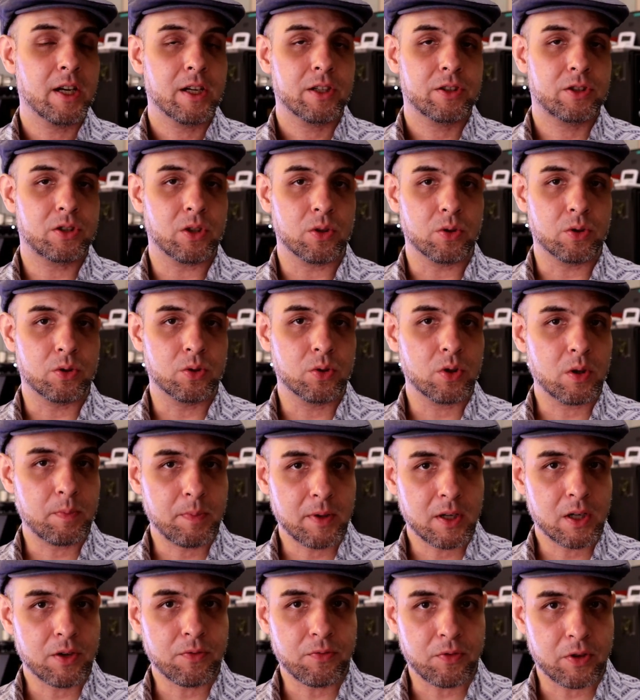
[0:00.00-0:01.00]
So do a
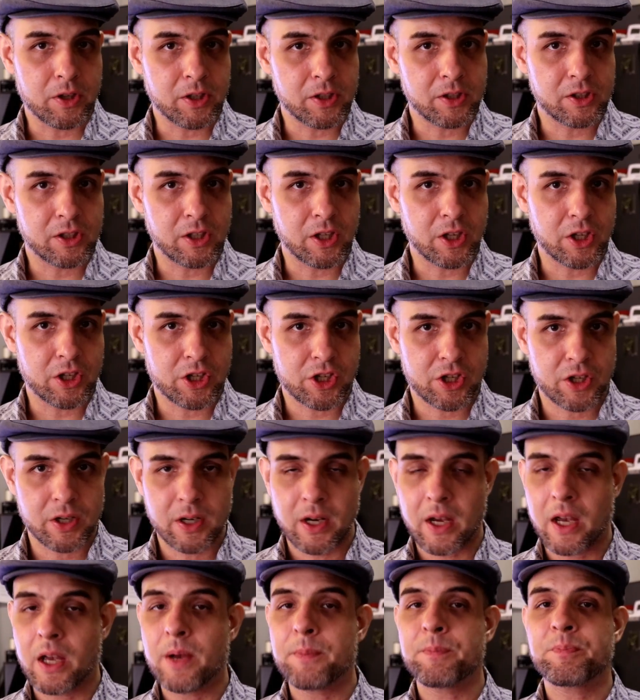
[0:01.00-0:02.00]
bit of research,